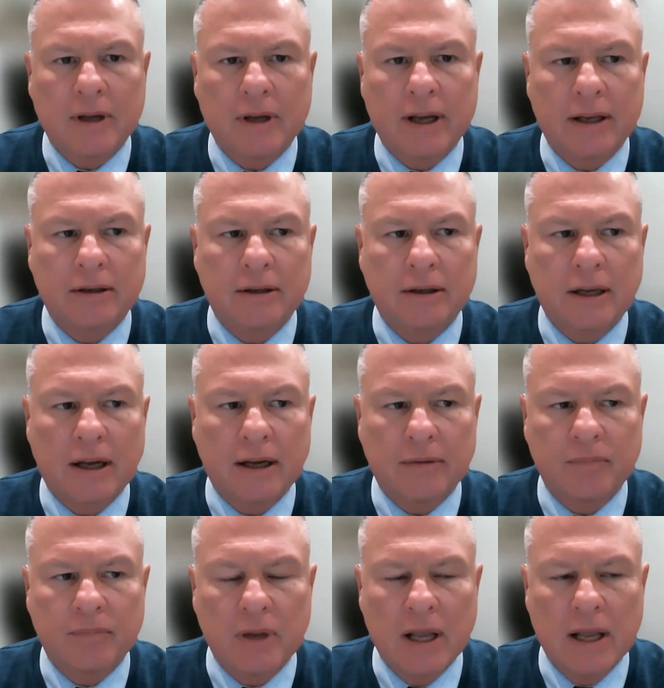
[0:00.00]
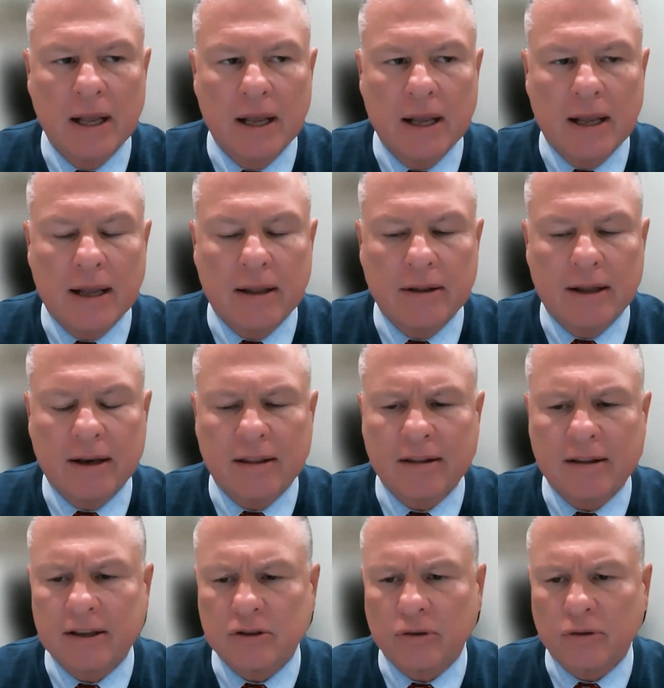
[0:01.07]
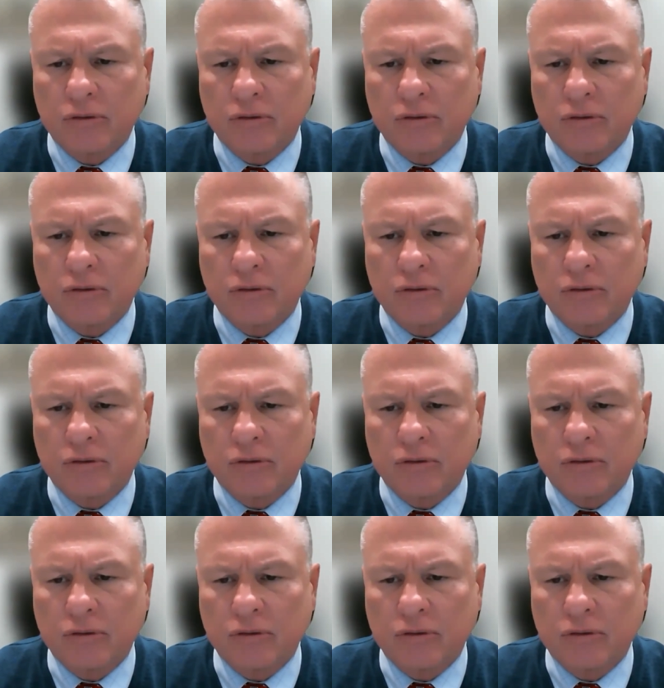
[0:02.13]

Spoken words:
And I think these